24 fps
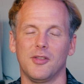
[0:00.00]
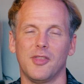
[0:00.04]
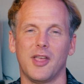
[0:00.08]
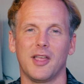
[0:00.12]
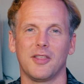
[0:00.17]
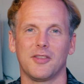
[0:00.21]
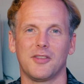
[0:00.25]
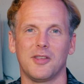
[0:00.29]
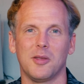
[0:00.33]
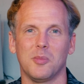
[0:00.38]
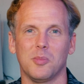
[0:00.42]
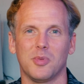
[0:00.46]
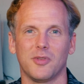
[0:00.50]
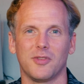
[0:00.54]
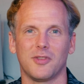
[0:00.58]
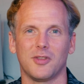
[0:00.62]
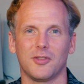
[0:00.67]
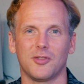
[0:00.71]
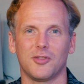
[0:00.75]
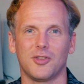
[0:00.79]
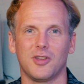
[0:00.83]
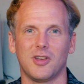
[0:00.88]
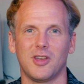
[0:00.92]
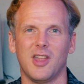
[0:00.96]
in that same
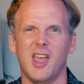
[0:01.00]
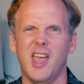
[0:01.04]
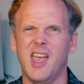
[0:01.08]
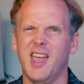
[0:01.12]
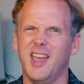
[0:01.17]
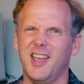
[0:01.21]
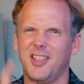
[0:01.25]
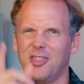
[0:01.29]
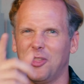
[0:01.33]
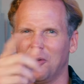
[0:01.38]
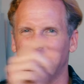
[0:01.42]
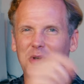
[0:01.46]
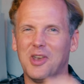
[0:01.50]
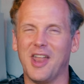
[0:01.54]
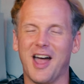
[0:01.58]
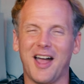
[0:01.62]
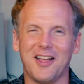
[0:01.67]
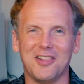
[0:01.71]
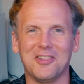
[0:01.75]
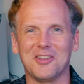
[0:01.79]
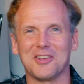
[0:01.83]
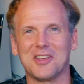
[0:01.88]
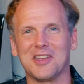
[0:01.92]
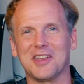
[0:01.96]
position, though
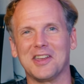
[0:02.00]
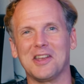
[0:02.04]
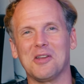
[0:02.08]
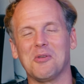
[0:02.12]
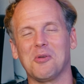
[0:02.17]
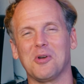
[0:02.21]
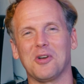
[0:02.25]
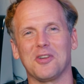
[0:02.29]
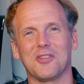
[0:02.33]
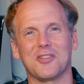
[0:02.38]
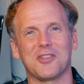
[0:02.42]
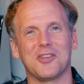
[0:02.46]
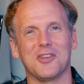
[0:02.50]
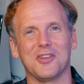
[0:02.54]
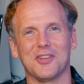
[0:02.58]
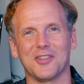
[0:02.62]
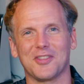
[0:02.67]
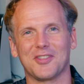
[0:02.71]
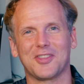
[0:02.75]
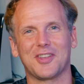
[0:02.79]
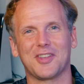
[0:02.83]
not looking anywhere as good as